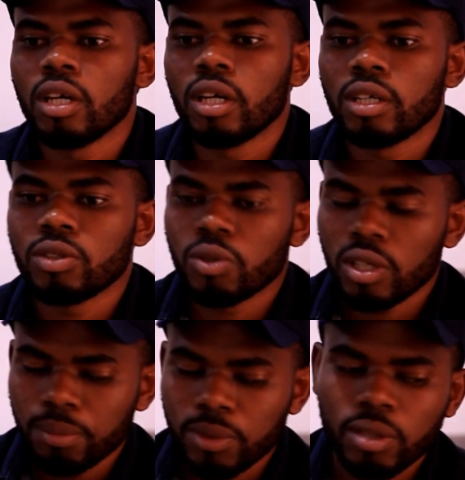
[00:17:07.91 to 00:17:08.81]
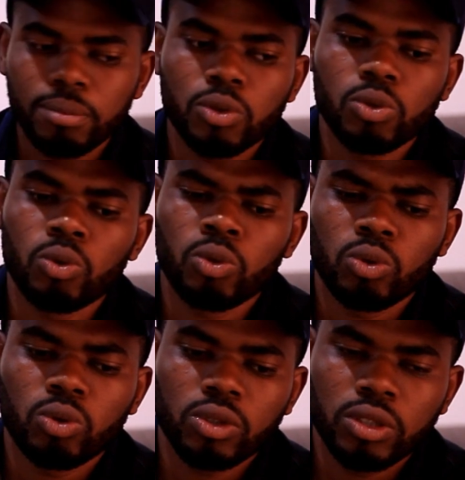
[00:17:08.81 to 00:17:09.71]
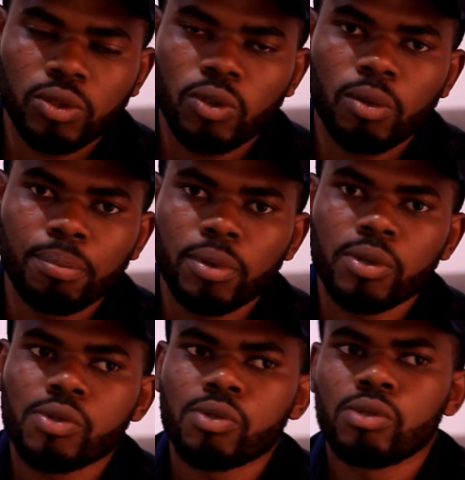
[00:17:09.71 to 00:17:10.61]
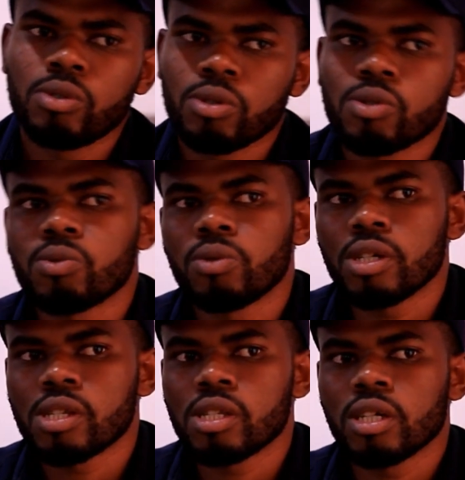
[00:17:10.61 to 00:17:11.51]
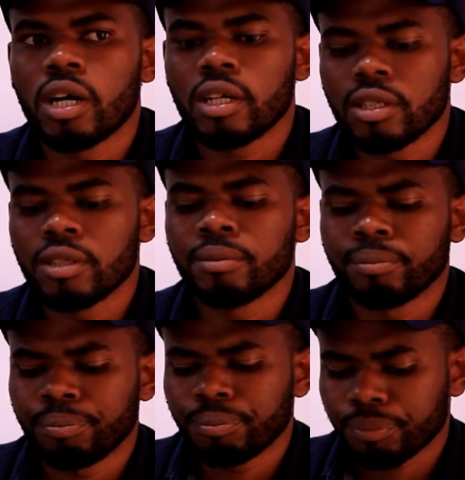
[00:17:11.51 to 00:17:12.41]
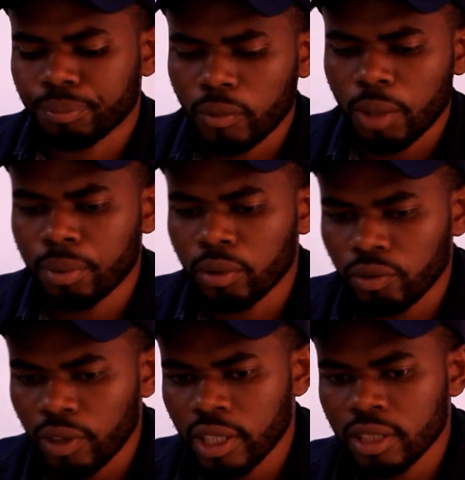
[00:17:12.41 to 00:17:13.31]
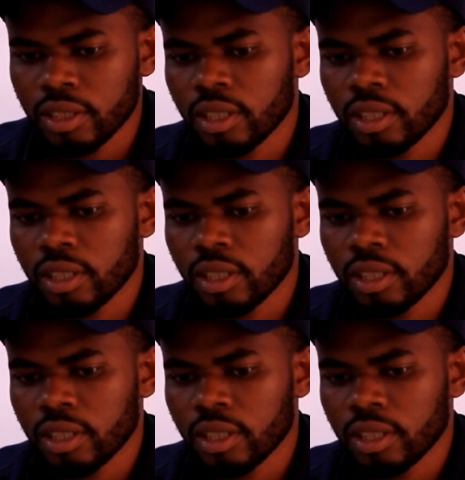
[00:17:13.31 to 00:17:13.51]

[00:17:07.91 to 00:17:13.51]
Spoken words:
and to help them to decompose those waste and provide